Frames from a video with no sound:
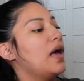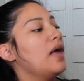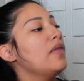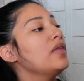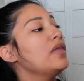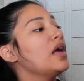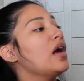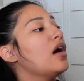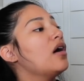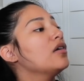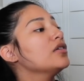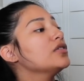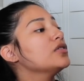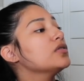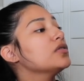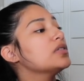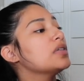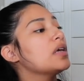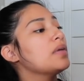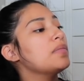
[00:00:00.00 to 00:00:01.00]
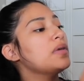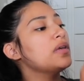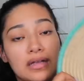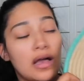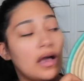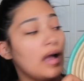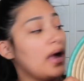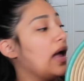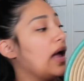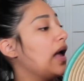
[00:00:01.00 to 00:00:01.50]
And they also sent me
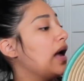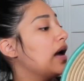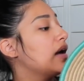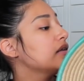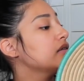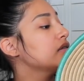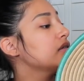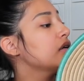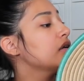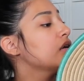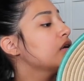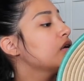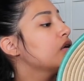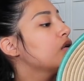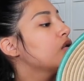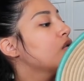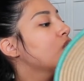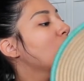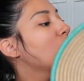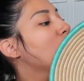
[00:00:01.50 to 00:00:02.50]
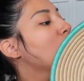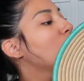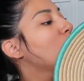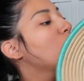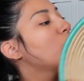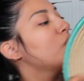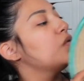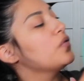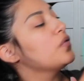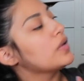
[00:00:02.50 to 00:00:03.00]
a hand
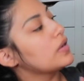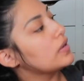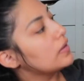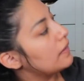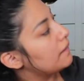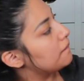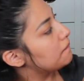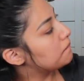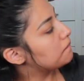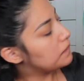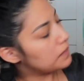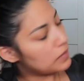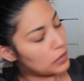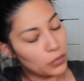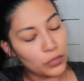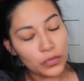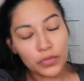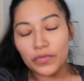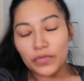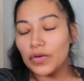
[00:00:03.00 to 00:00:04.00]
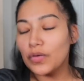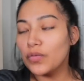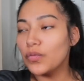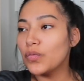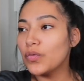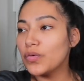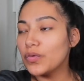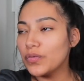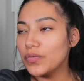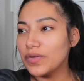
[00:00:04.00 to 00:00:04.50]
woven, woven,
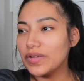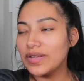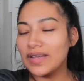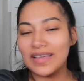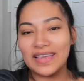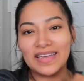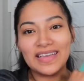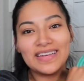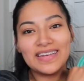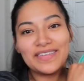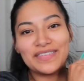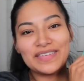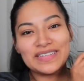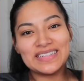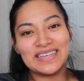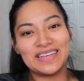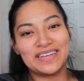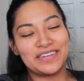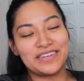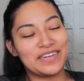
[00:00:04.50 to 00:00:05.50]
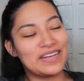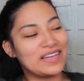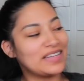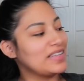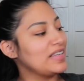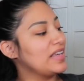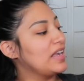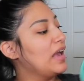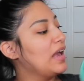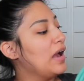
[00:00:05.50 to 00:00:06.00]
woven, I can never say it
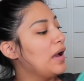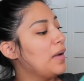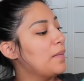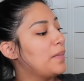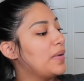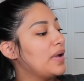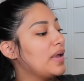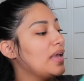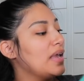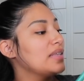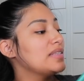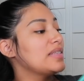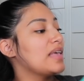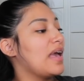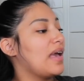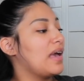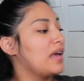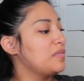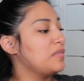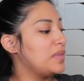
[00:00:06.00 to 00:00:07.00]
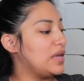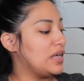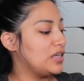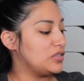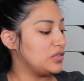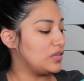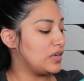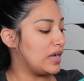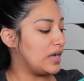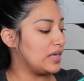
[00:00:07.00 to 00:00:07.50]
correctly, but it's handmade,
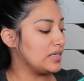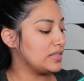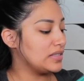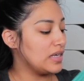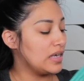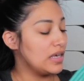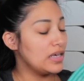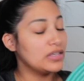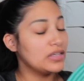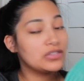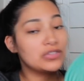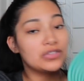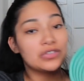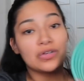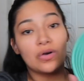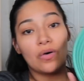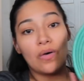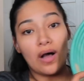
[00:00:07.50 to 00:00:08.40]
you guys. So